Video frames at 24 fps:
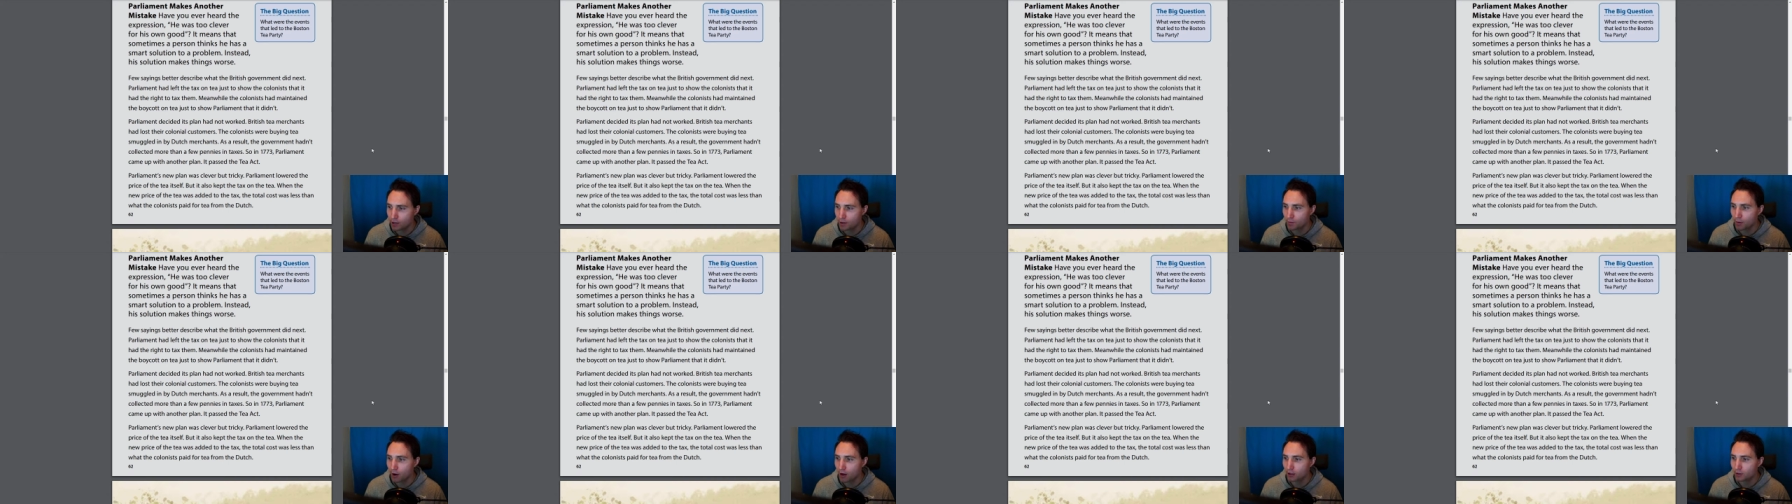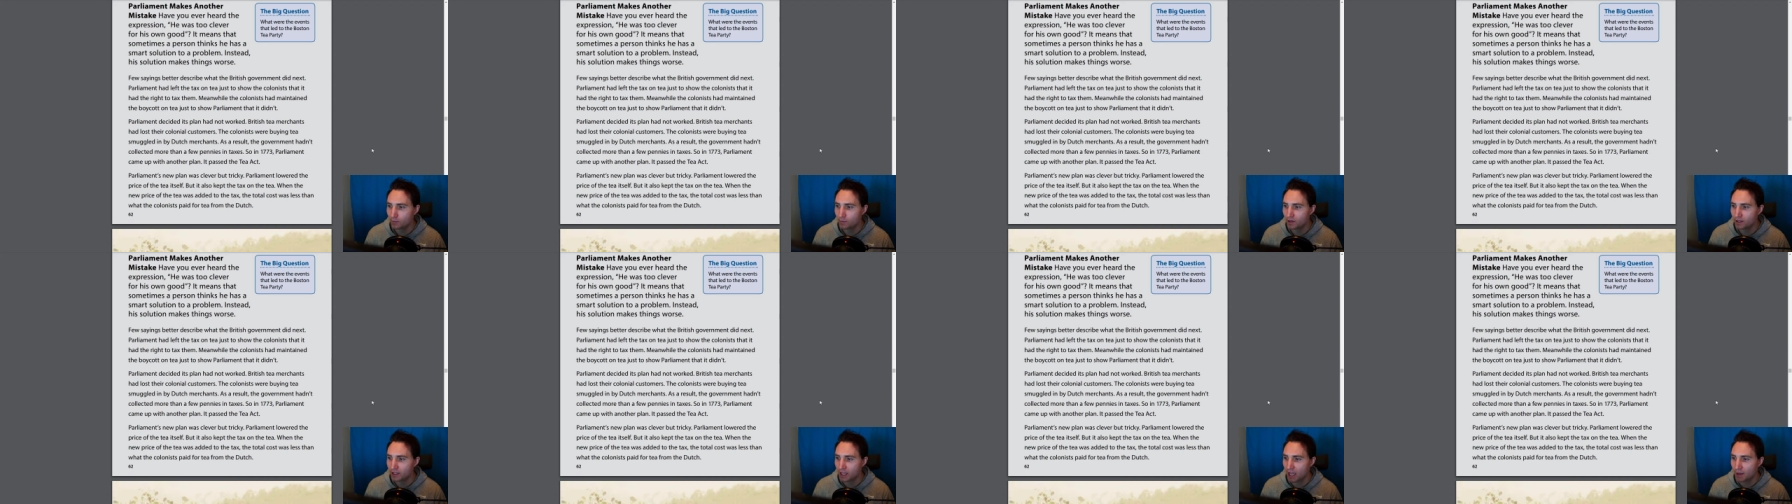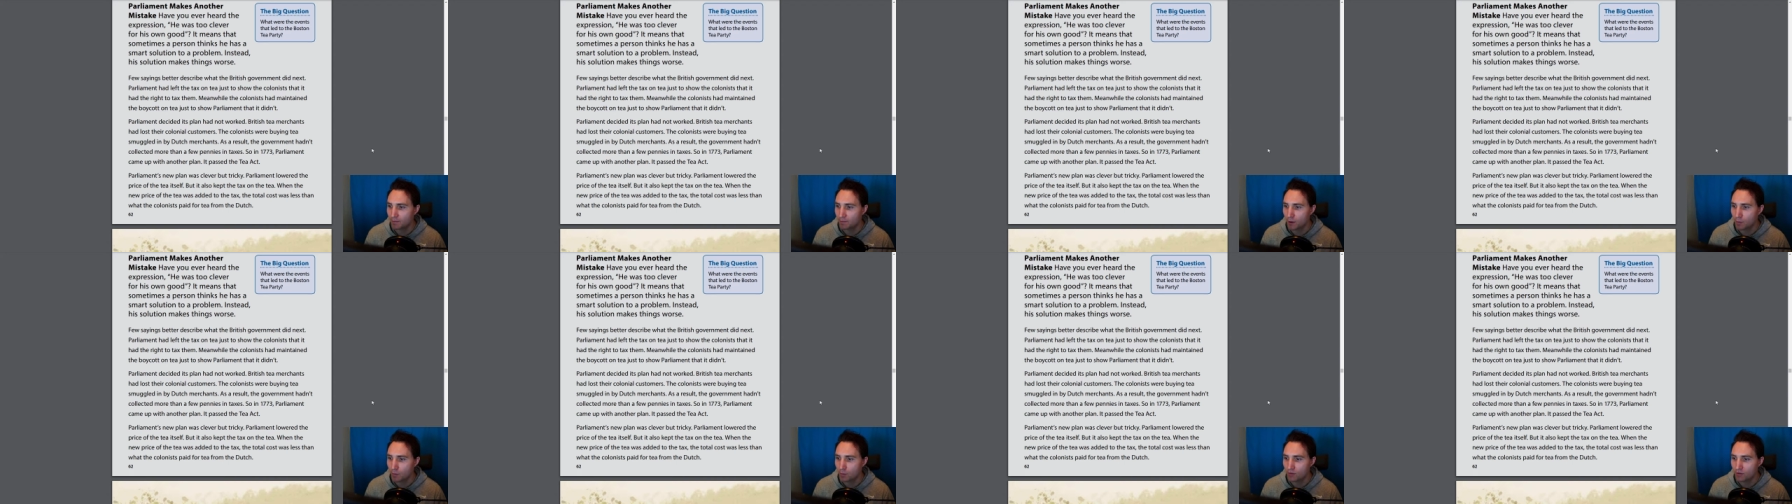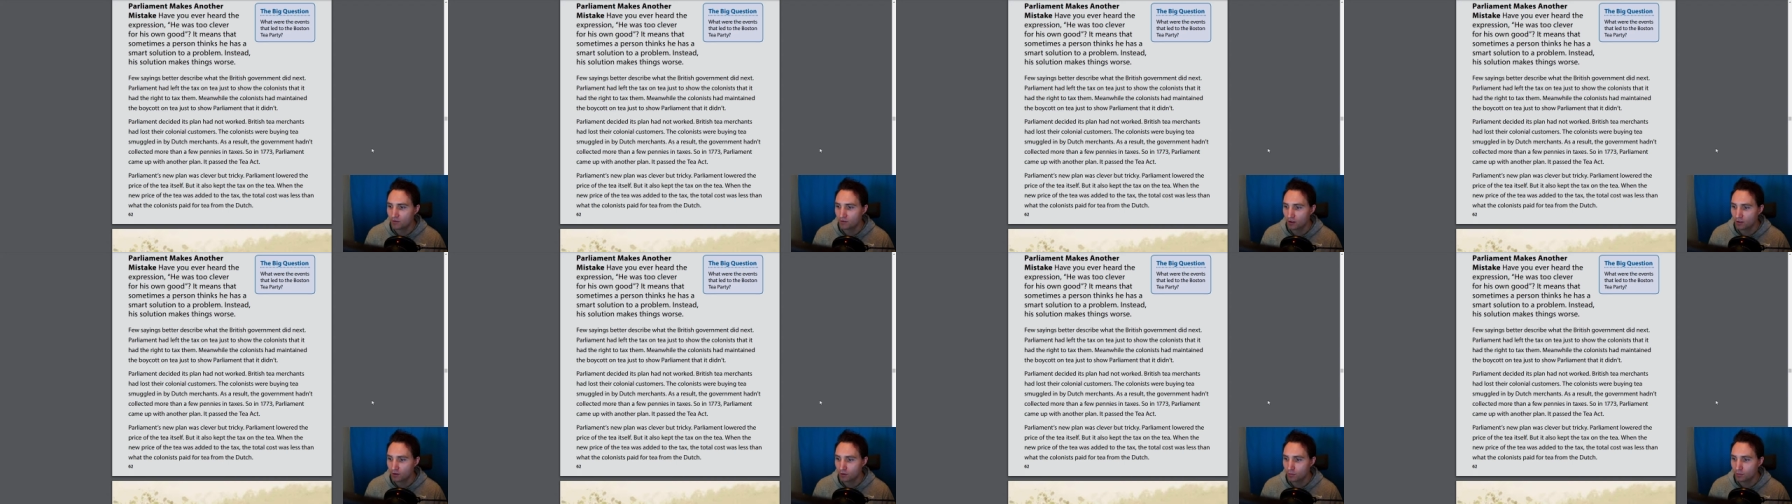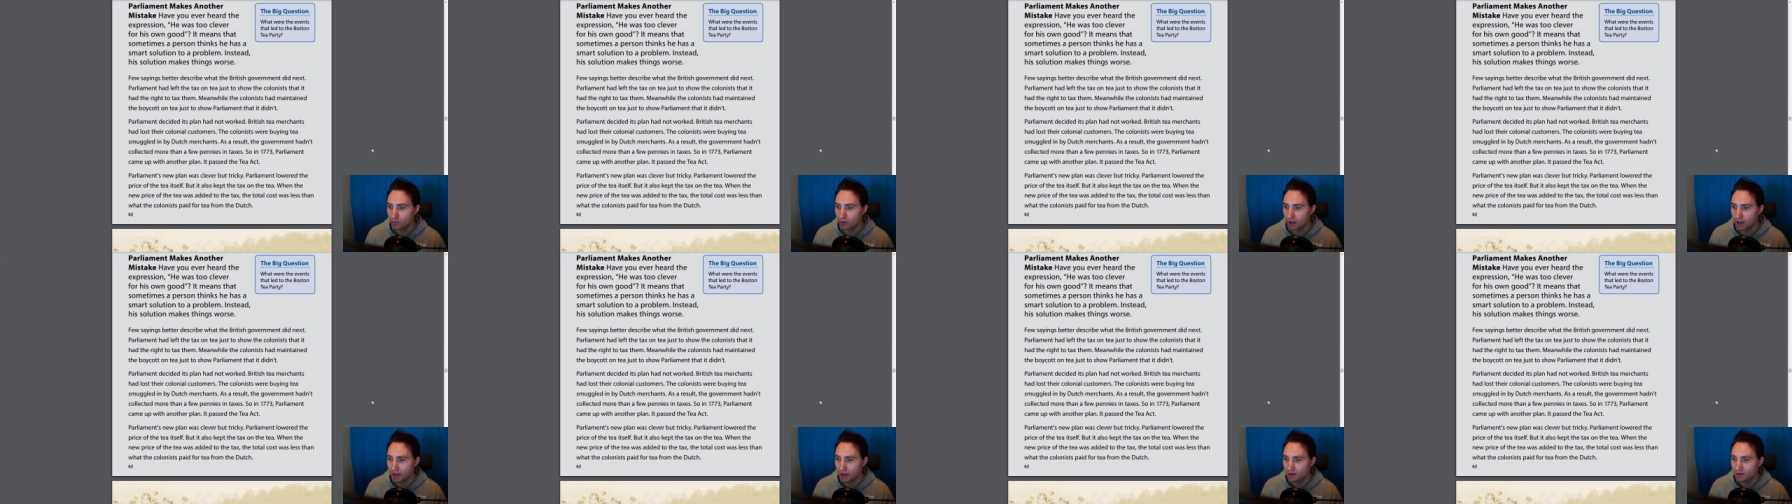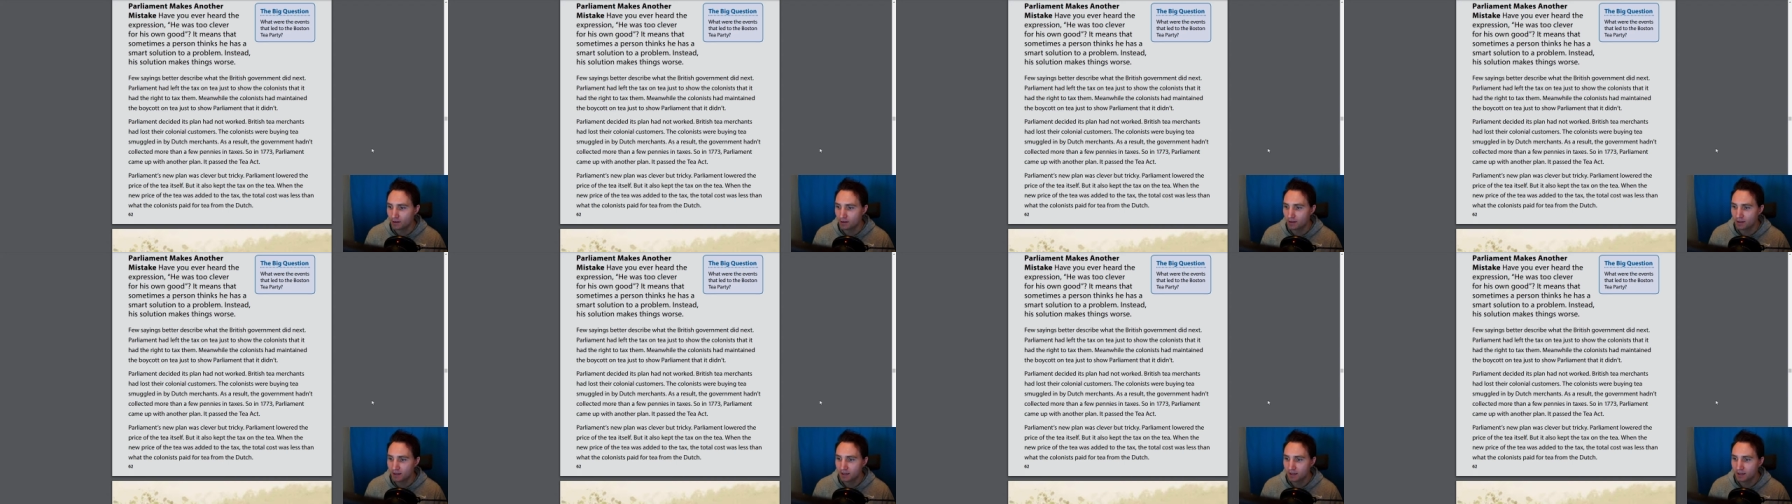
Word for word: Parliament came up with another plan.